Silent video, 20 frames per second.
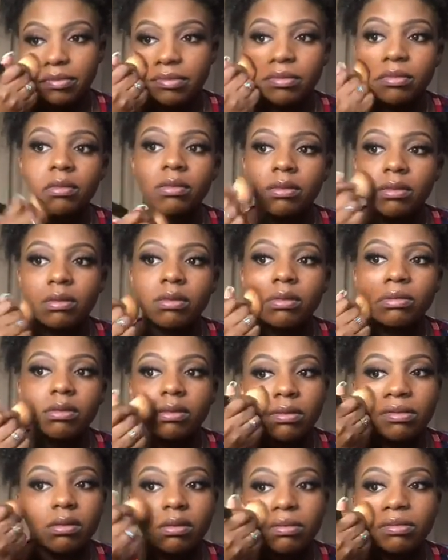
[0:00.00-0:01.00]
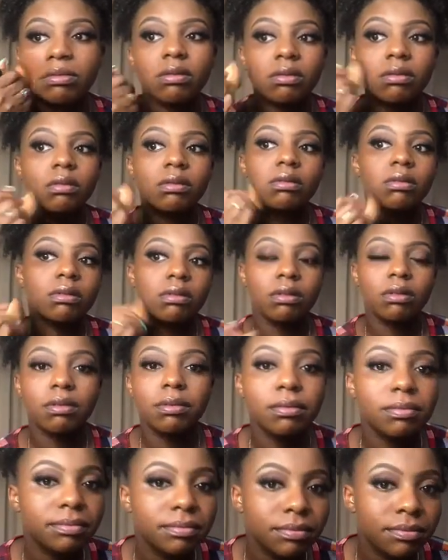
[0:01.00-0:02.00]
I tried to hide it more. It didn't
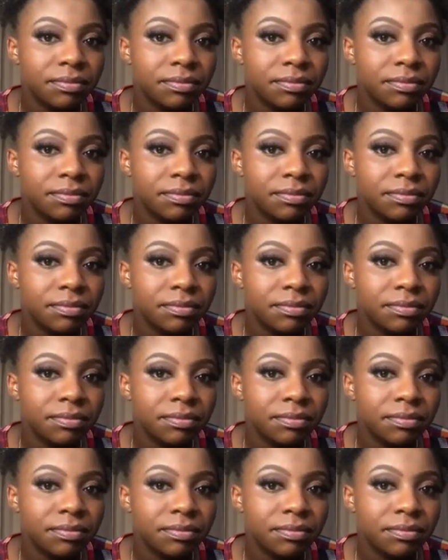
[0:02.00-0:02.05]
work.